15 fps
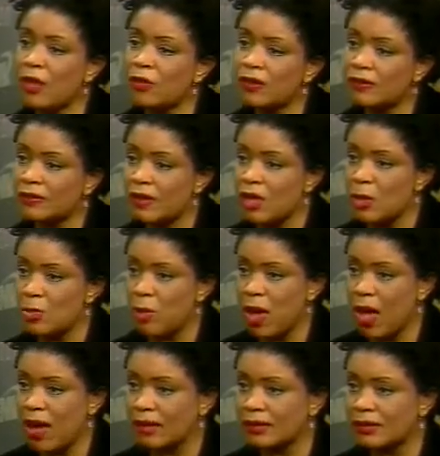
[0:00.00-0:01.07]
this
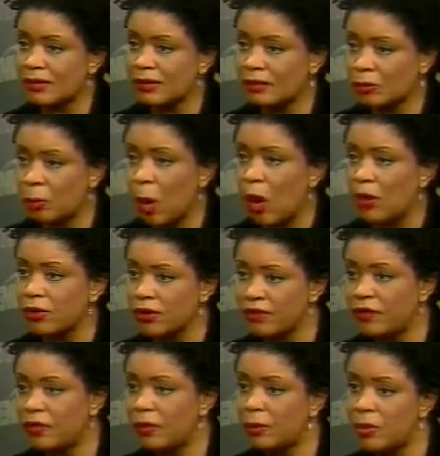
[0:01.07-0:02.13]
impacts this part
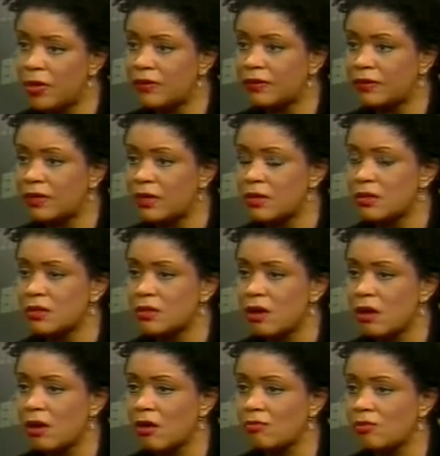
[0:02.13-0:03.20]
of the business,
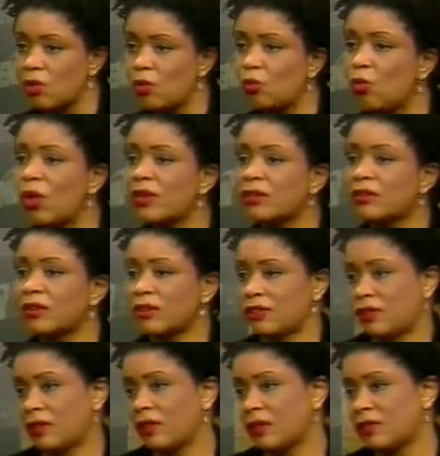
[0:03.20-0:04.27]
what
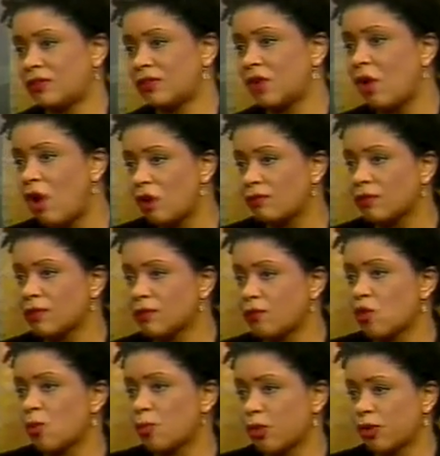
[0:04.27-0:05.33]
does this offer
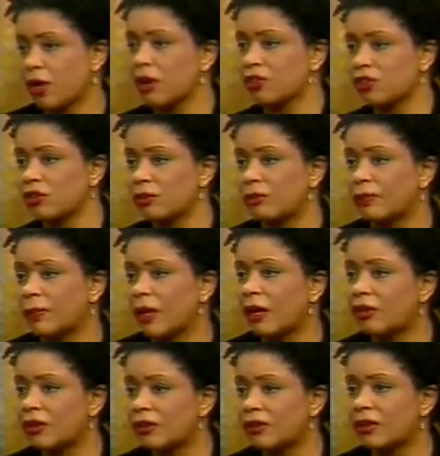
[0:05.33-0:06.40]
for production?
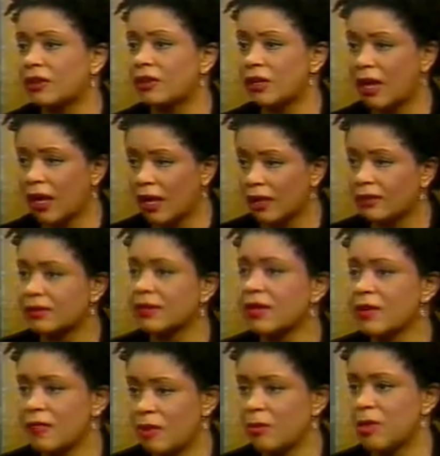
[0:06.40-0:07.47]
How does it enhance
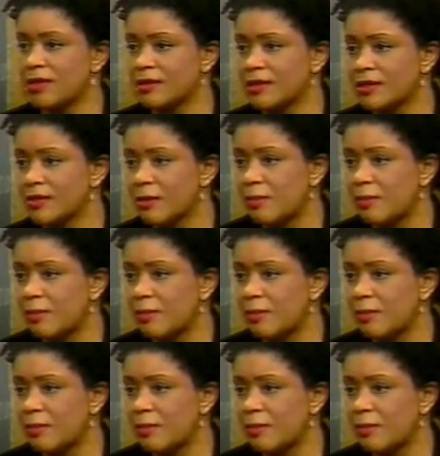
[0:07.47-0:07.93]
the business?